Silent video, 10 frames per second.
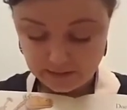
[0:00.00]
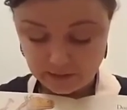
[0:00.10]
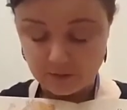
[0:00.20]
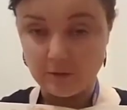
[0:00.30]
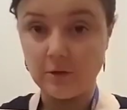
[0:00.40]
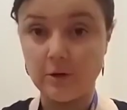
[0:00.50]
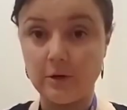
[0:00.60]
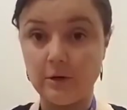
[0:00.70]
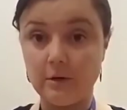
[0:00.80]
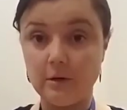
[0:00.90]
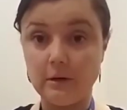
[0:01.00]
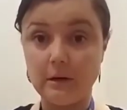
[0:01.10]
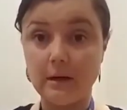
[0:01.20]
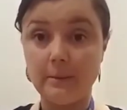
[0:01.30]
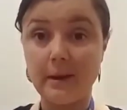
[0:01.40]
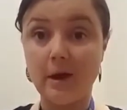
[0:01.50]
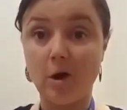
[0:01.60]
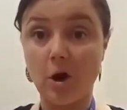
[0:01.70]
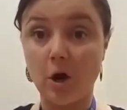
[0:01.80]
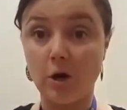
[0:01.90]
to learn about
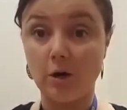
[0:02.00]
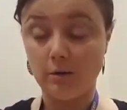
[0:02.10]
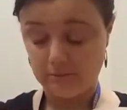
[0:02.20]
art